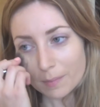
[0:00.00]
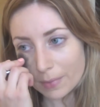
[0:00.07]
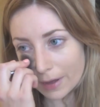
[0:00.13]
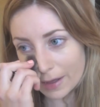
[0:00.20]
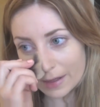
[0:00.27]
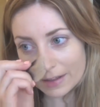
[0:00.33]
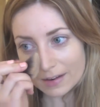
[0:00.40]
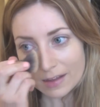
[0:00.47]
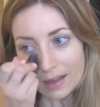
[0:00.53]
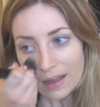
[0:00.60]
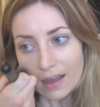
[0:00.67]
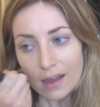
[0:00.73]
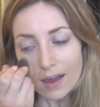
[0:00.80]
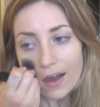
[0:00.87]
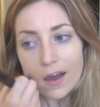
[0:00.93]
But
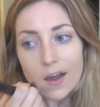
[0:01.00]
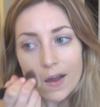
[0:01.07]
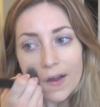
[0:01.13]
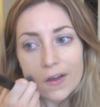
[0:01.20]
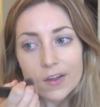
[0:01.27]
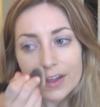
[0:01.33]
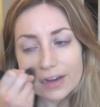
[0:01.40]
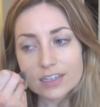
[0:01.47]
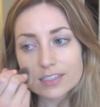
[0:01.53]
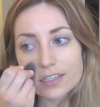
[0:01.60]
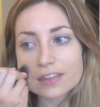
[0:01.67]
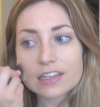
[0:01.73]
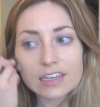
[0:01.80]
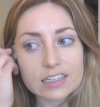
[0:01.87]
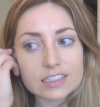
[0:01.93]
here's
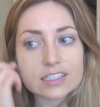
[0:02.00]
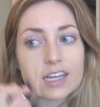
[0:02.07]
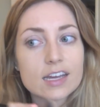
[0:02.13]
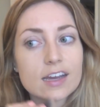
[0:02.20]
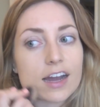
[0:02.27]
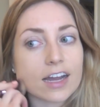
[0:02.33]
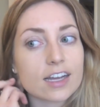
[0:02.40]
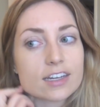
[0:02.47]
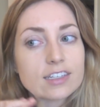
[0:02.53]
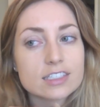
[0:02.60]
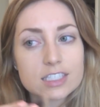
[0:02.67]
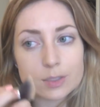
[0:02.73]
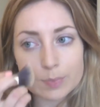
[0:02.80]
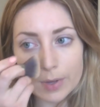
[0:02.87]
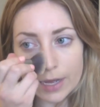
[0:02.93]
the thing, it's like I
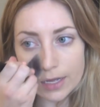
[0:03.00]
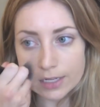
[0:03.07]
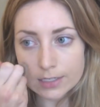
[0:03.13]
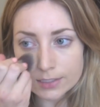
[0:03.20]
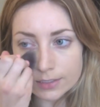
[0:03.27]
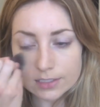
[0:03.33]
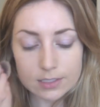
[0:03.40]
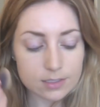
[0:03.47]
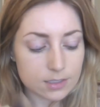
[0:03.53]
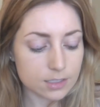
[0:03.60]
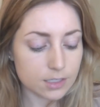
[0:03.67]
could spend,